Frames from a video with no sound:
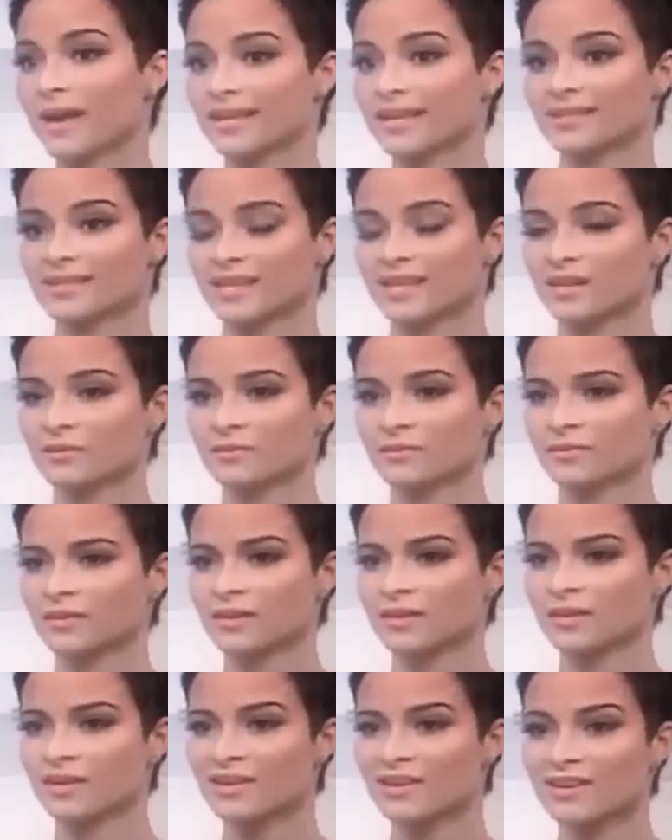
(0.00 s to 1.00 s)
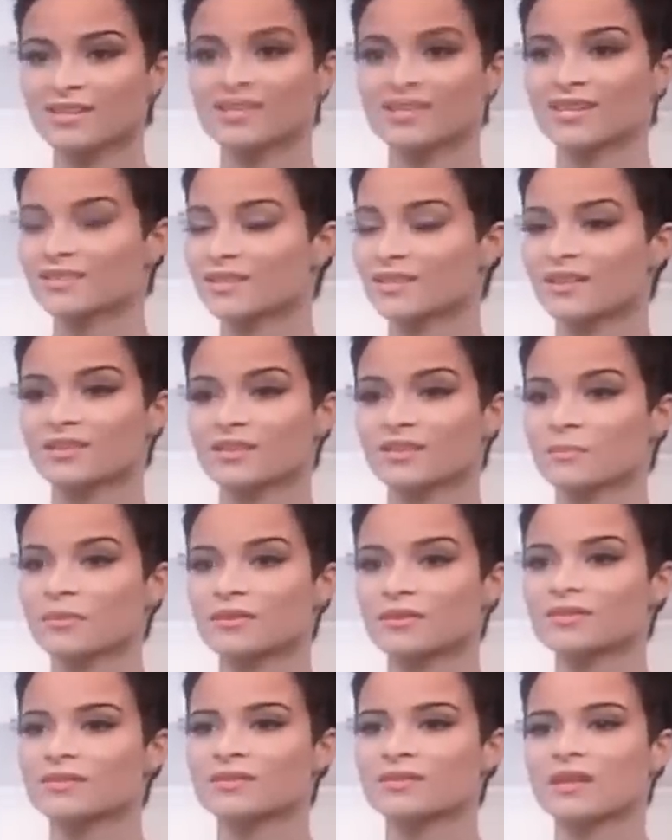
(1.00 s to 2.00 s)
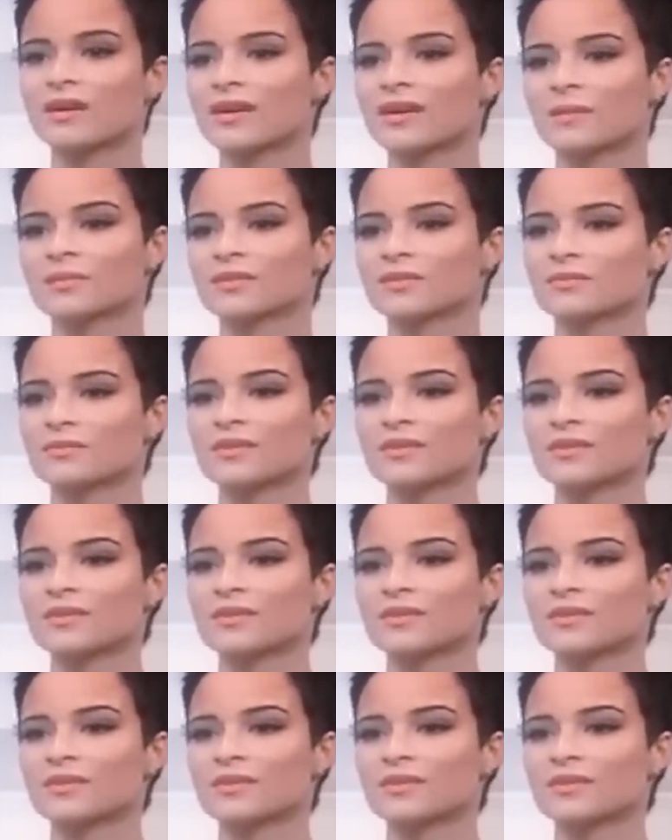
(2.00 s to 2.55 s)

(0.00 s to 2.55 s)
by itself. Because not a lot of persons are able to